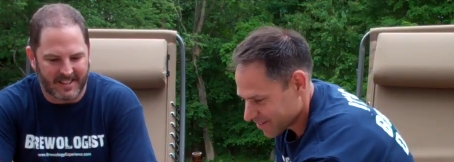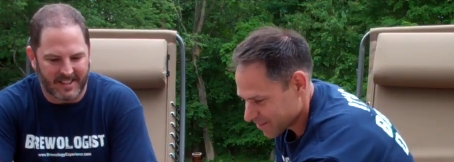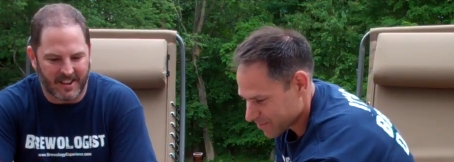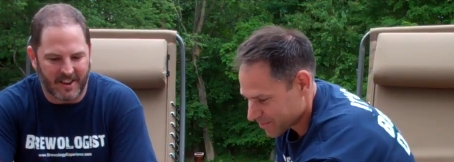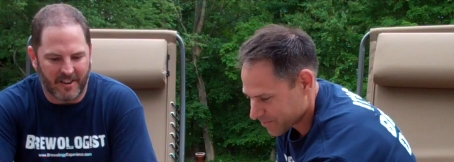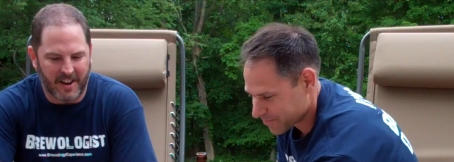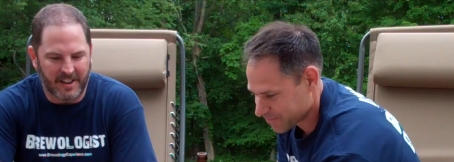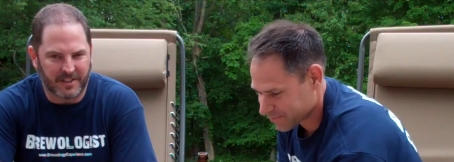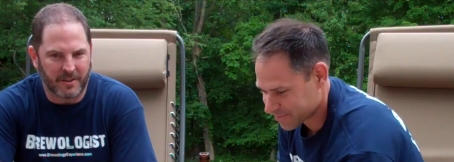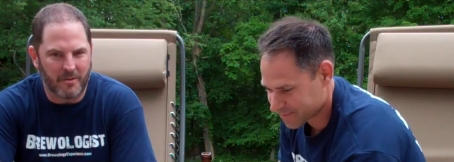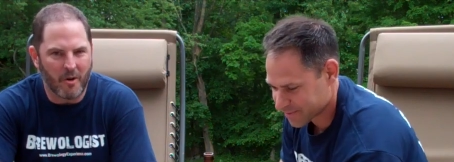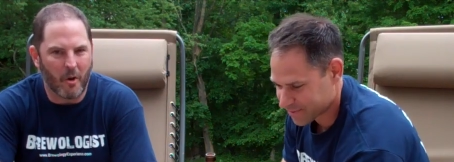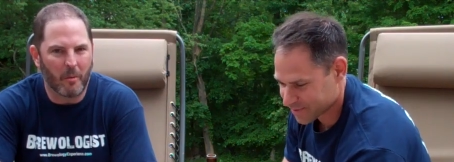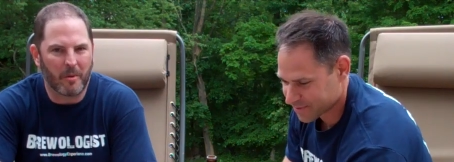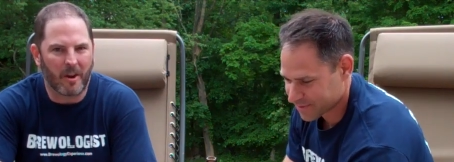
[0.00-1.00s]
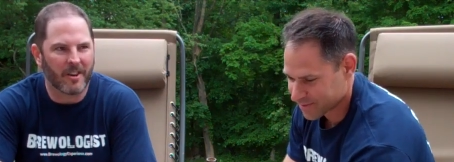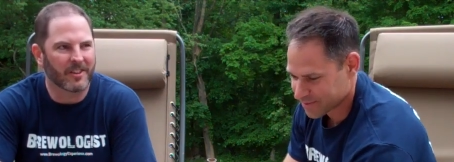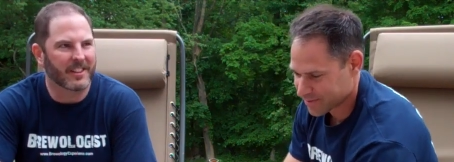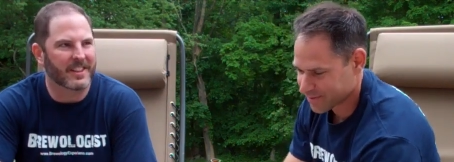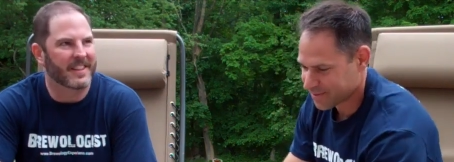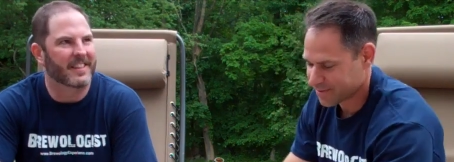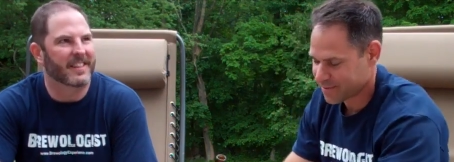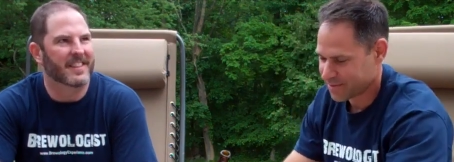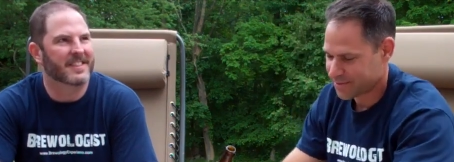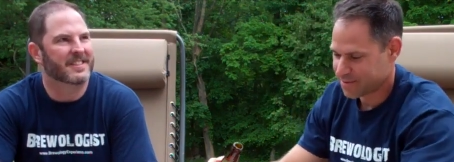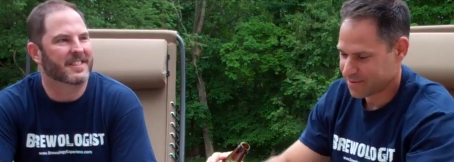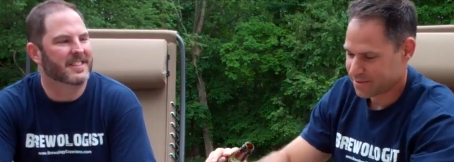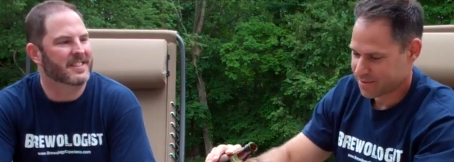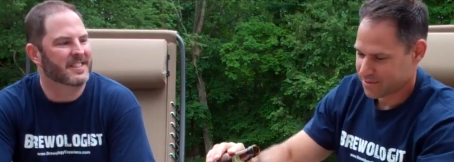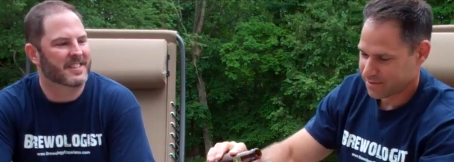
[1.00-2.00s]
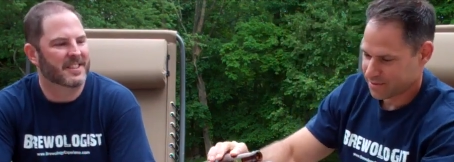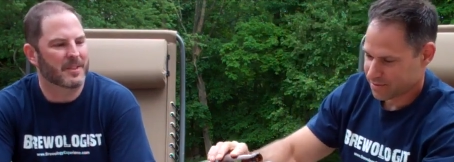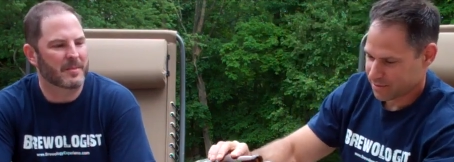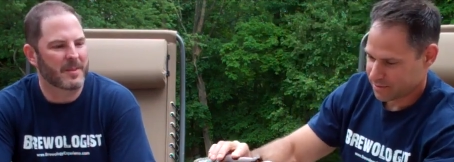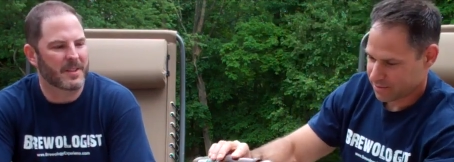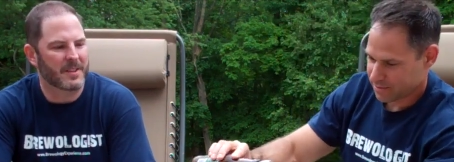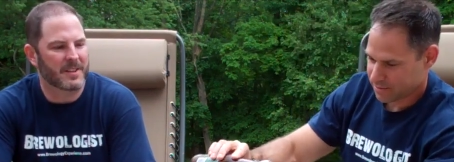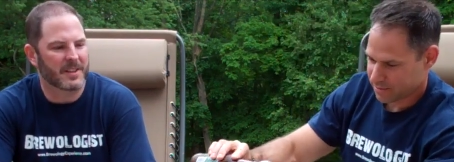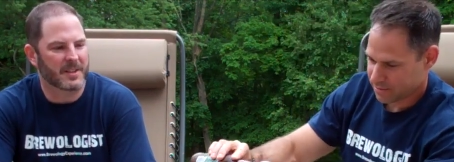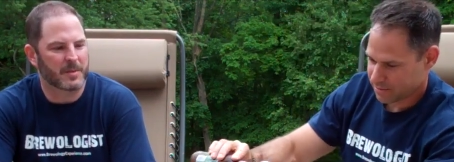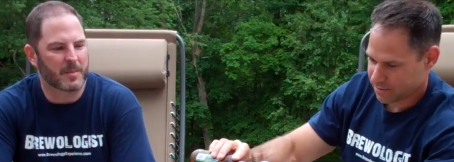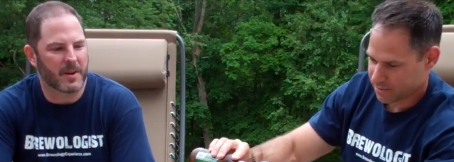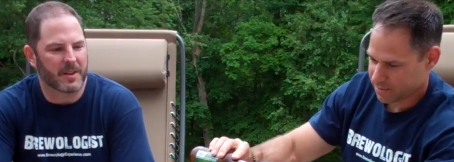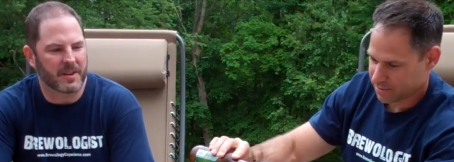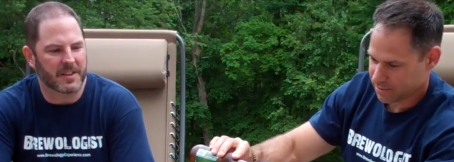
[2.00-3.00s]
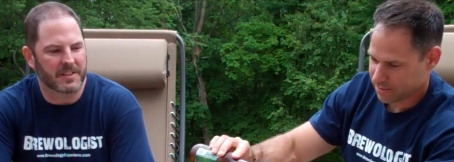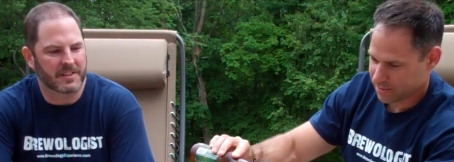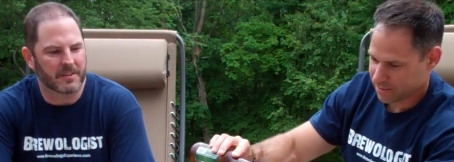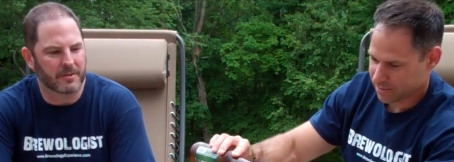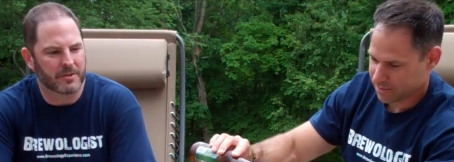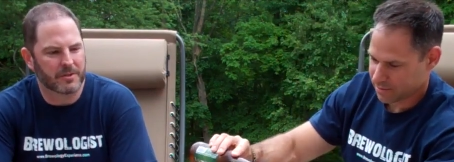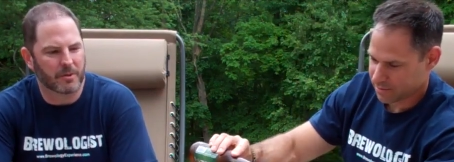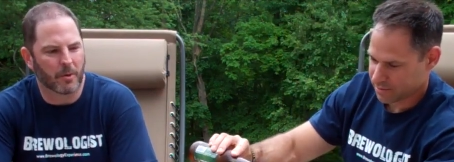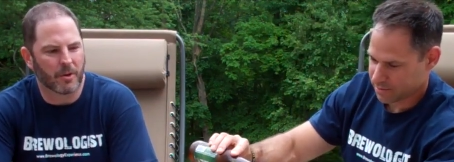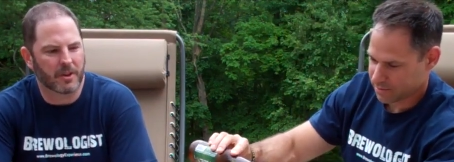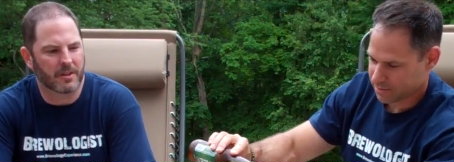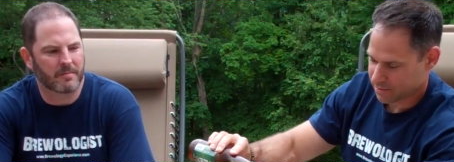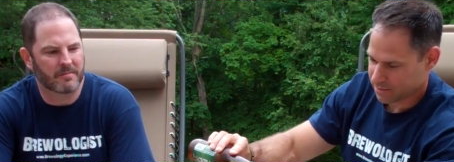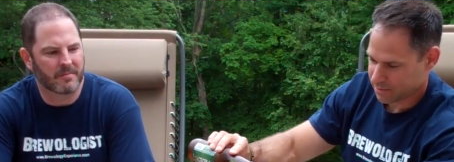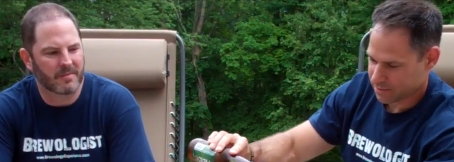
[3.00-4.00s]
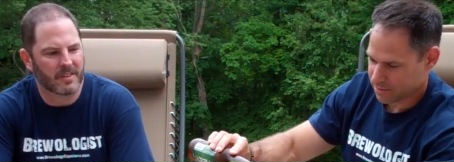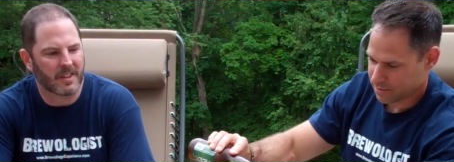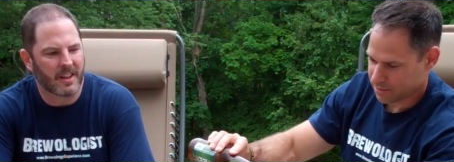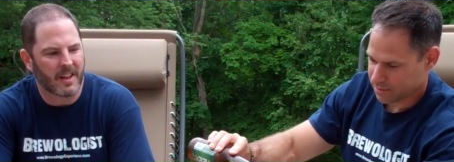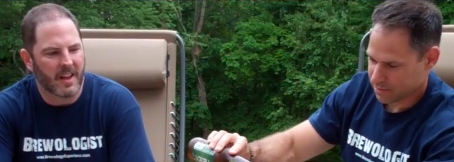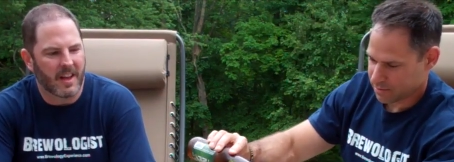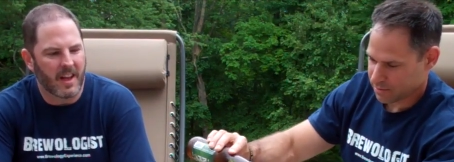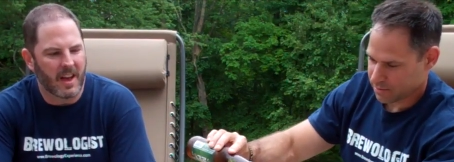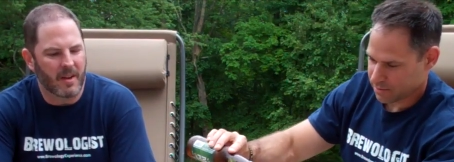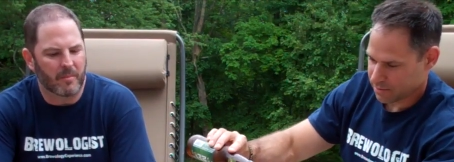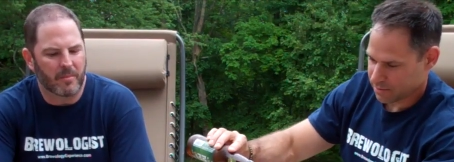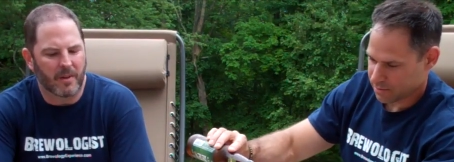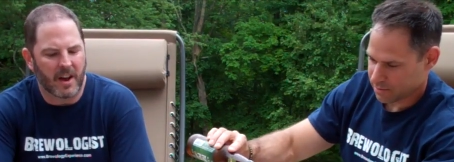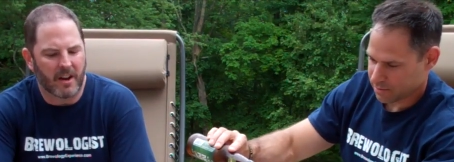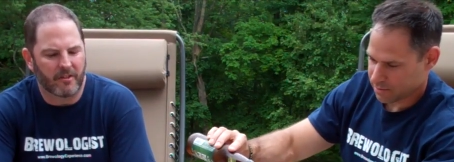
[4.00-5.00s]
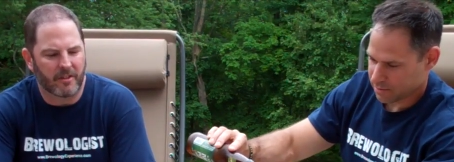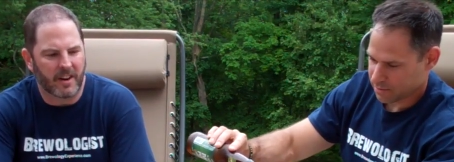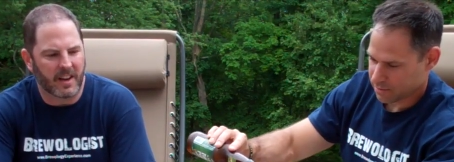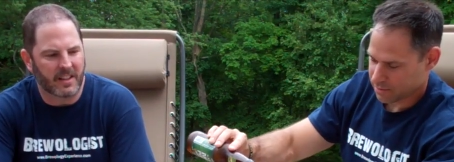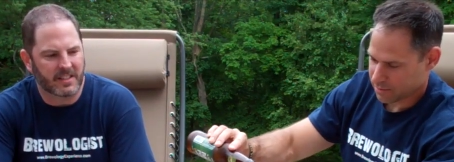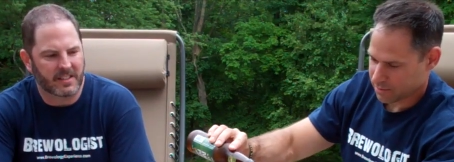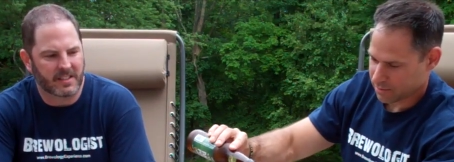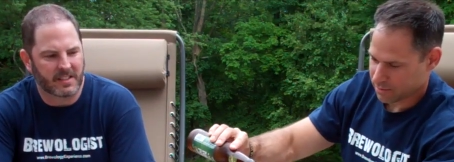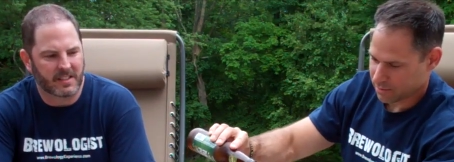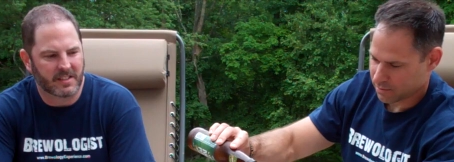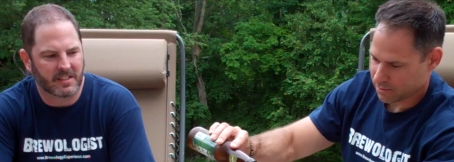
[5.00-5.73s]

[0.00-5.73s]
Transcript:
Speaker 1: All right, so no barley in this. This is going to be an experience. So sorghum and brown rice